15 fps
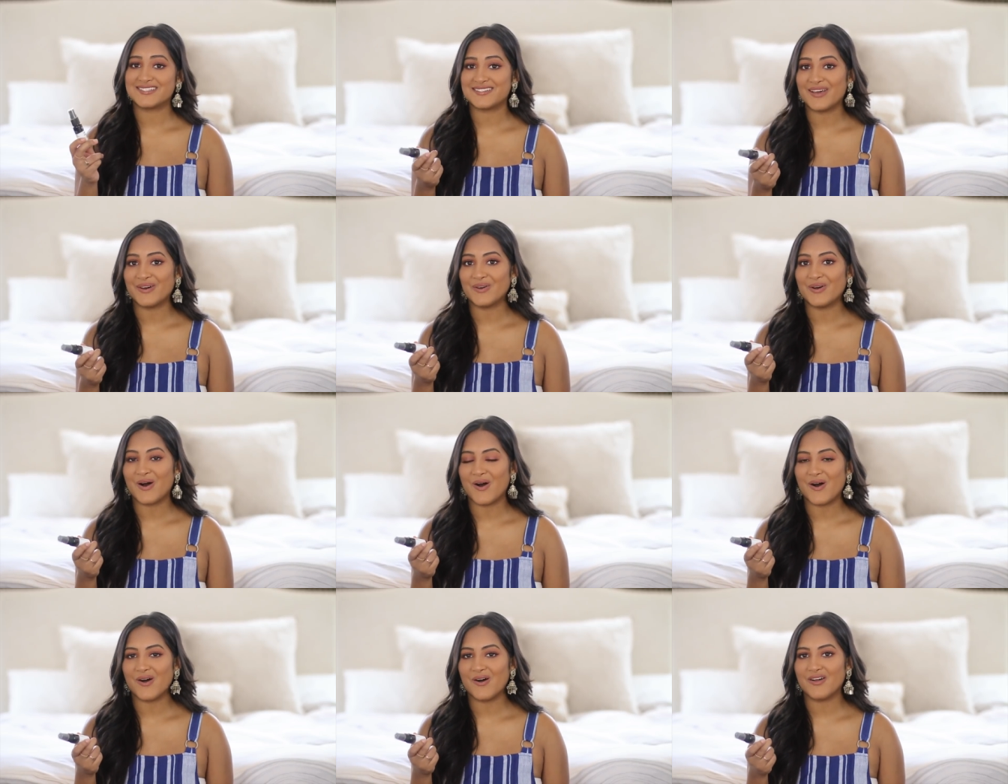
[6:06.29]
sale
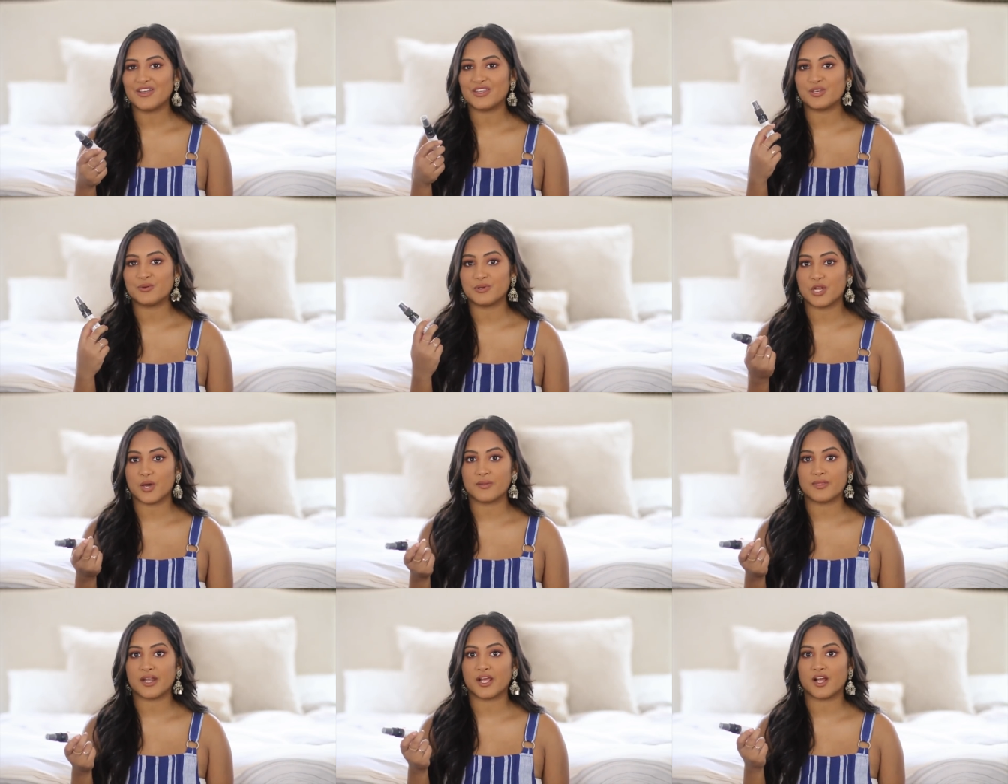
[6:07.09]
haul, you would
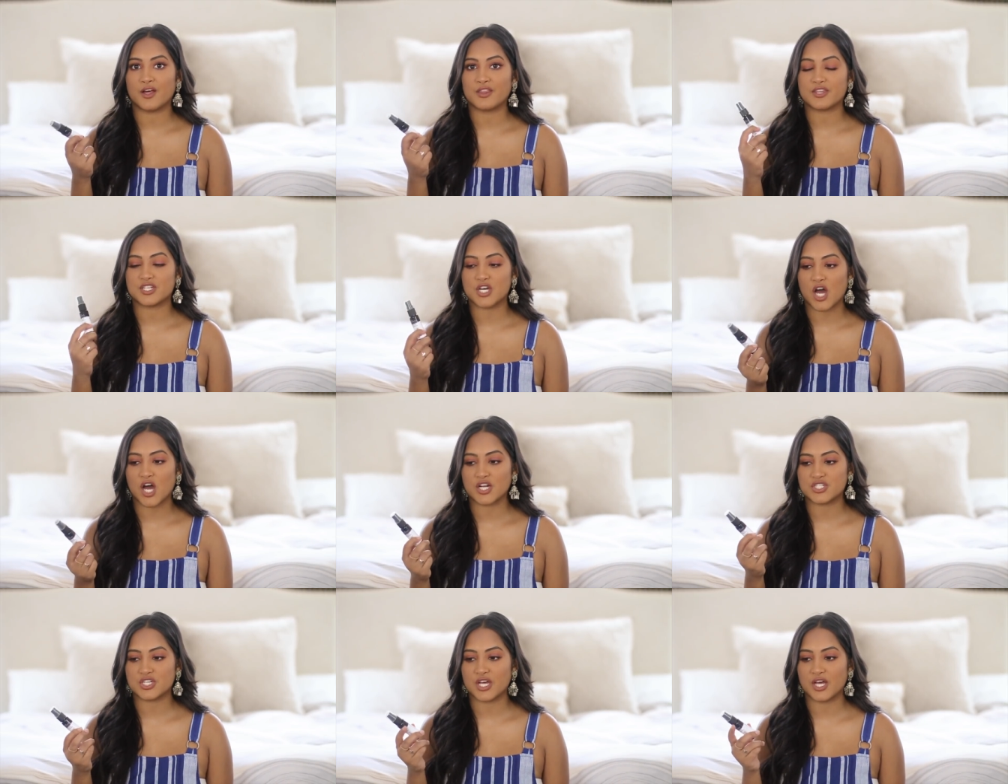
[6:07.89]
know that I got the
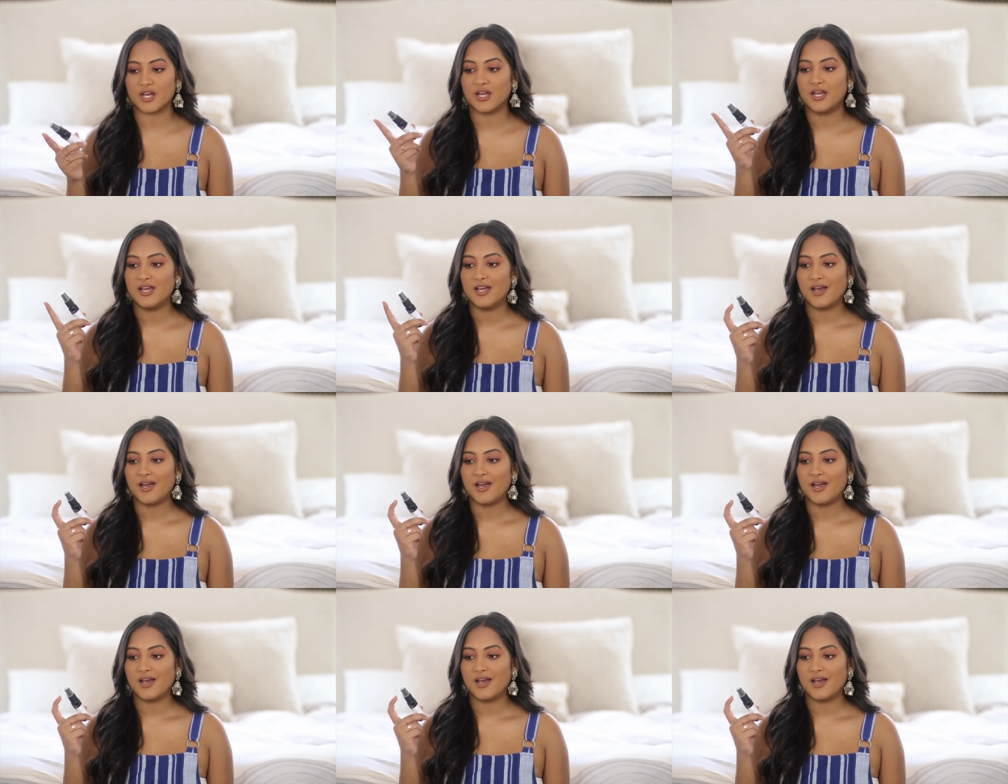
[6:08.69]
Tatcha